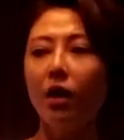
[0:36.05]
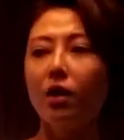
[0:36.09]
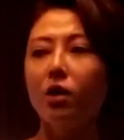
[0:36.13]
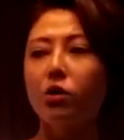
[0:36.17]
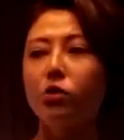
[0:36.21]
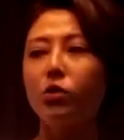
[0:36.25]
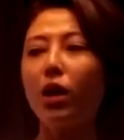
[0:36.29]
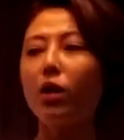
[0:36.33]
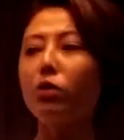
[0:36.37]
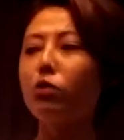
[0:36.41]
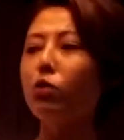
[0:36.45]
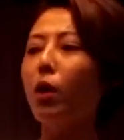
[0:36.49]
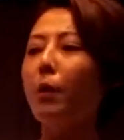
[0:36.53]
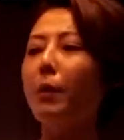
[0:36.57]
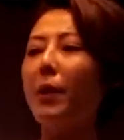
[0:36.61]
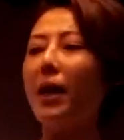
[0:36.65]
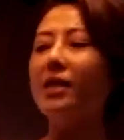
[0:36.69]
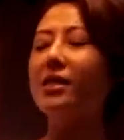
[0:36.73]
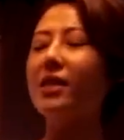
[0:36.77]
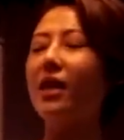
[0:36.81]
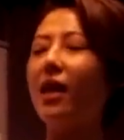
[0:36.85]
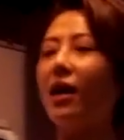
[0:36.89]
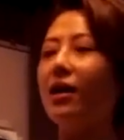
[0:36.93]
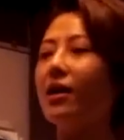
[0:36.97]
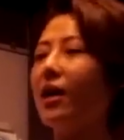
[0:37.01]
So I told
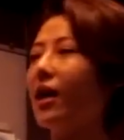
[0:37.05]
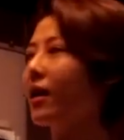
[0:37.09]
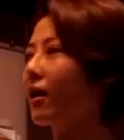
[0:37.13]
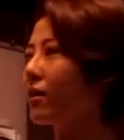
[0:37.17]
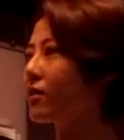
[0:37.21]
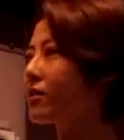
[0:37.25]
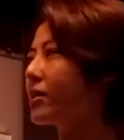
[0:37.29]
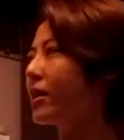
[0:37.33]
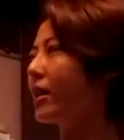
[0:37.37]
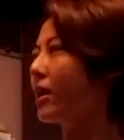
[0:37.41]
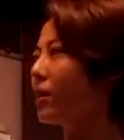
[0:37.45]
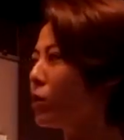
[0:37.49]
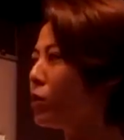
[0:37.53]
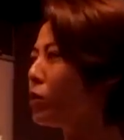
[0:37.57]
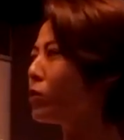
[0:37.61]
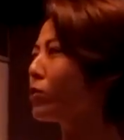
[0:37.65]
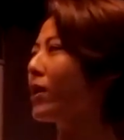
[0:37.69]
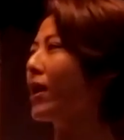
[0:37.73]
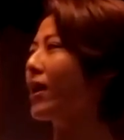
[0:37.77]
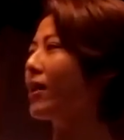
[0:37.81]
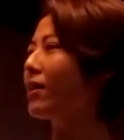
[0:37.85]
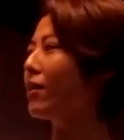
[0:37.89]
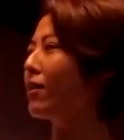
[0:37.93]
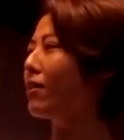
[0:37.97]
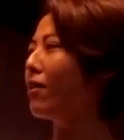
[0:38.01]
myself, I said,
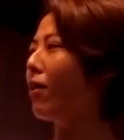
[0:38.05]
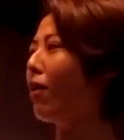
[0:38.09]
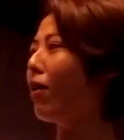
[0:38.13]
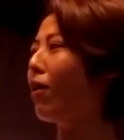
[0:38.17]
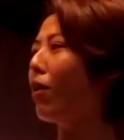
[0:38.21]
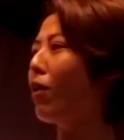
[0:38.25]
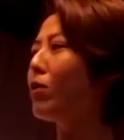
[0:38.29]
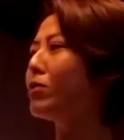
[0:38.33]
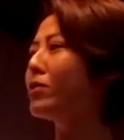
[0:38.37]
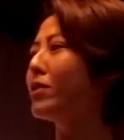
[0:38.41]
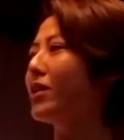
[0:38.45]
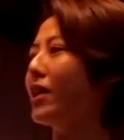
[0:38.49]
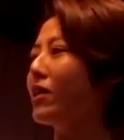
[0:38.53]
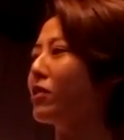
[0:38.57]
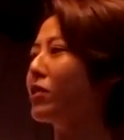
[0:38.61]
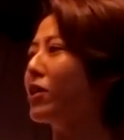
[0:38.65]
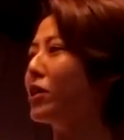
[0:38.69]
look at all the